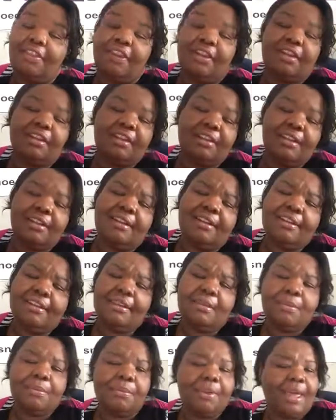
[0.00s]
the
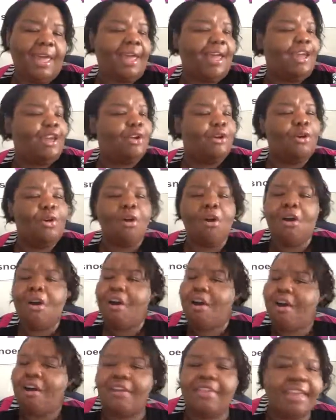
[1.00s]
good, the bad, and
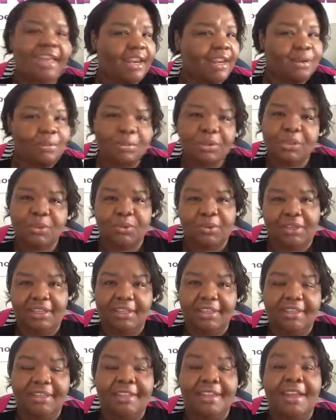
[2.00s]
all that in
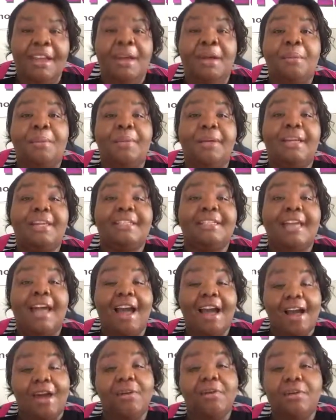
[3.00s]
between. Because
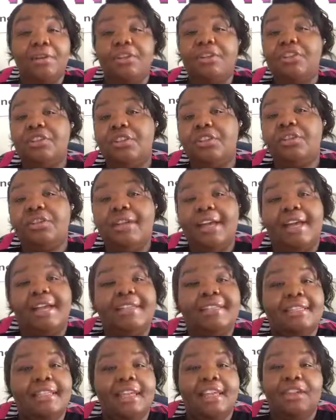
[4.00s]
I want to show you
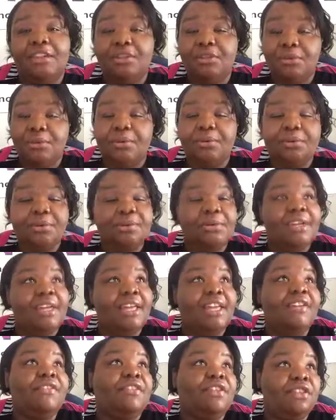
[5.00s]
guys that
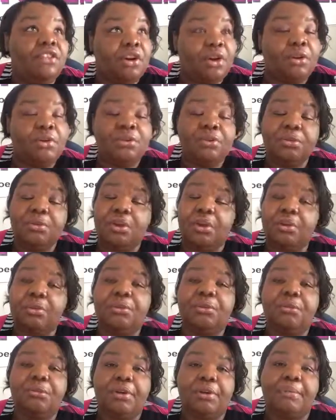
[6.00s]
even though you go
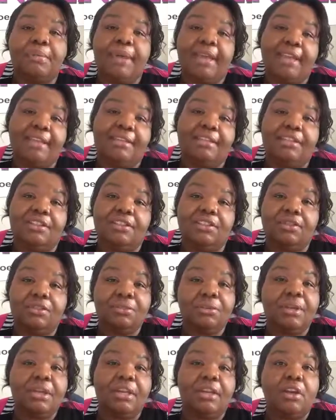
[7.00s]
through rough patches,
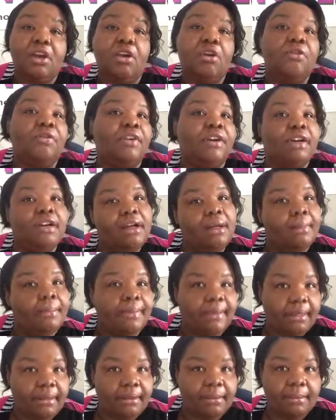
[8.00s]
you can
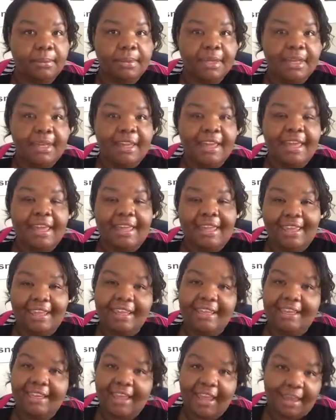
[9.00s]
overcome them.
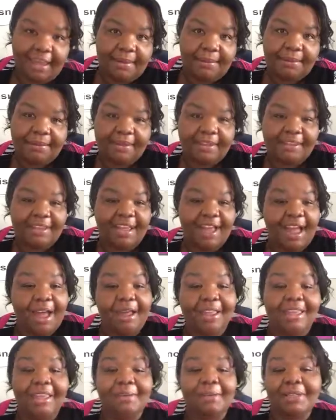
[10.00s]
It can happen.
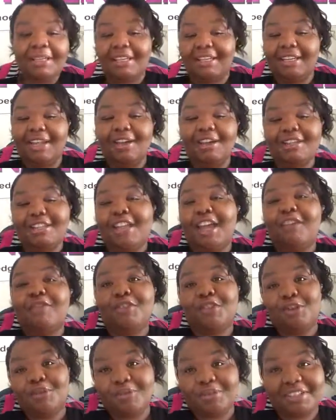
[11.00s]
I'll keep looking down because I have
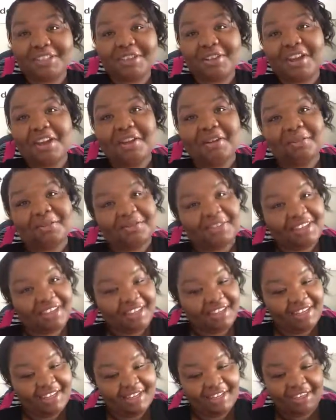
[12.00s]
notes so I don't
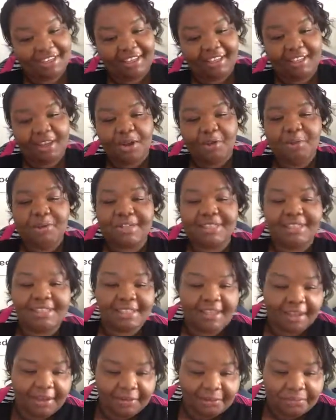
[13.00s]
forget anything that I want to
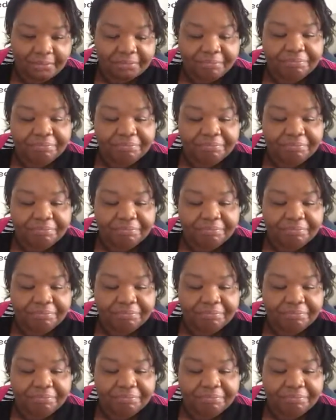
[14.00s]
say.